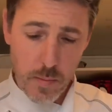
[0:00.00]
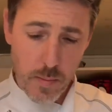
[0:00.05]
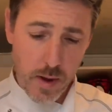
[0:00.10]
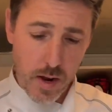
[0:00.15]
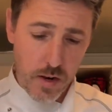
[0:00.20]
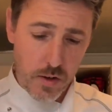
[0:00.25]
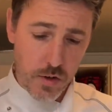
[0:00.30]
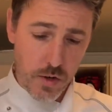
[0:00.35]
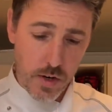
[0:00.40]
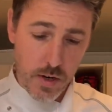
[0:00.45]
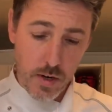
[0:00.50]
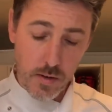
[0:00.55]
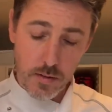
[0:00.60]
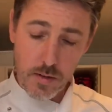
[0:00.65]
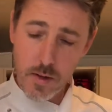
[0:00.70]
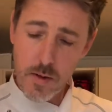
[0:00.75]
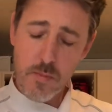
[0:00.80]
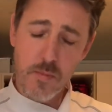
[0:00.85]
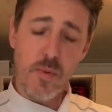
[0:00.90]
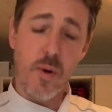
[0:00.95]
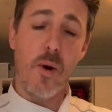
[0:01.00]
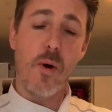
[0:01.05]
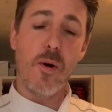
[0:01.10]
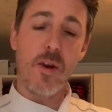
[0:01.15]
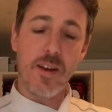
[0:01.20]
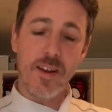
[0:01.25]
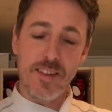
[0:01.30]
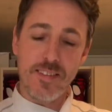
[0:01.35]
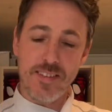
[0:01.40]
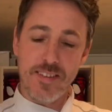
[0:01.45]
pastry, pour it
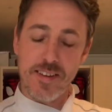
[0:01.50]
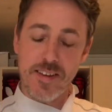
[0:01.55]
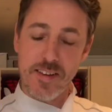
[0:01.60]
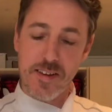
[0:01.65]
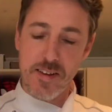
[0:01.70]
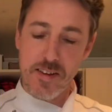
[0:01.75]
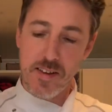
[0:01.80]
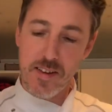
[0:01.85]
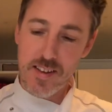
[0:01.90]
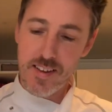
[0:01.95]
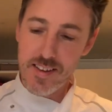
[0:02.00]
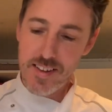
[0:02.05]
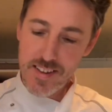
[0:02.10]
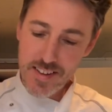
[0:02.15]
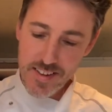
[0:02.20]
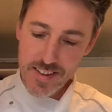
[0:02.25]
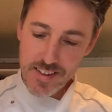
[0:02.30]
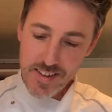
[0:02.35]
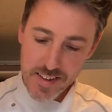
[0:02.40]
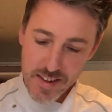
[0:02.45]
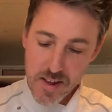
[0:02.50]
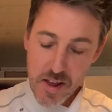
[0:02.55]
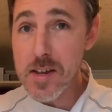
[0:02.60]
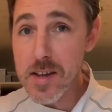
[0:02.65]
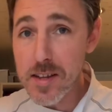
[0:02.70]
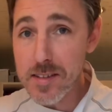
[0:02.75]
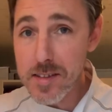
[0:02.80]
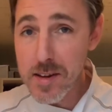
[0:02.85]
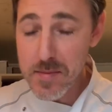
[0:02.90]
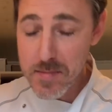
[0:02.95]
into the
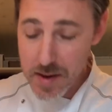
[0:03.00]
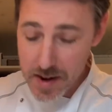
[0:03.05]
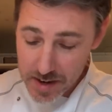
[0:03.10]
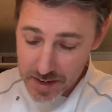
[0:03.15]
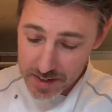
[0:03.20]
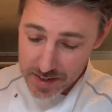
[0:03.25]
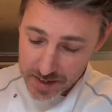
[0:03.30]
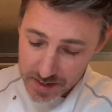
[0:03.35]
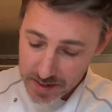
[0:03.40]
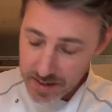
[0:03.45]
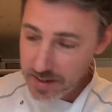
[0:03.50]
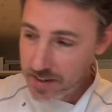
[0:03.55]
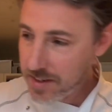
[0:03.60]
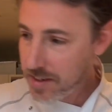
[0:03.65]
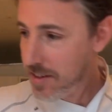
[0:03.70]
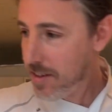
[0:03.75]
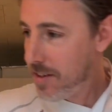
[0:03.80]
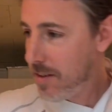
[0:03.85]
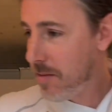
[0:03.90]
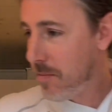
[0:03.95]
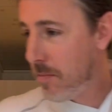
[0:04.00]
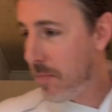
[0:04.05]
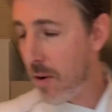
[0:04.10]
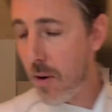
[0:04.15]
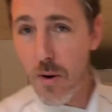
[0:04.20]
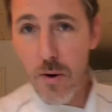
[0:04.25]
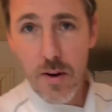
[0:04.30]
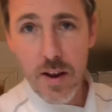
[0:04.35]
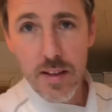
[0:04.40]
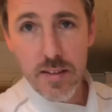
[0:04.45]
mix,
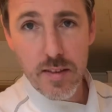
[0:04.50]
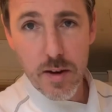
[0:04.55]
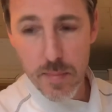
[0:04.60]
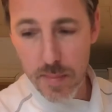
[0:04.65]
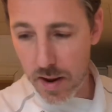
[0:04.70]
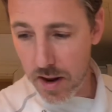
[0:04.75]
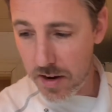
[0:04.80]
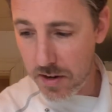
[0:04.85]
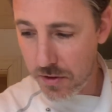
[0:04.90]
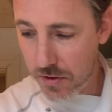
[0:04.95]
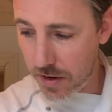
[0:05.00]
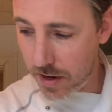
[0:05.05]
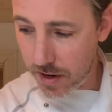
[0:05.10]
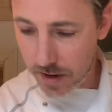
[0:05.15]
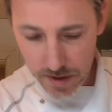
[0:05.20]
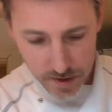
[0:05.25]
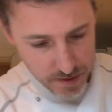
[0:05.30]
pour it into the pastry.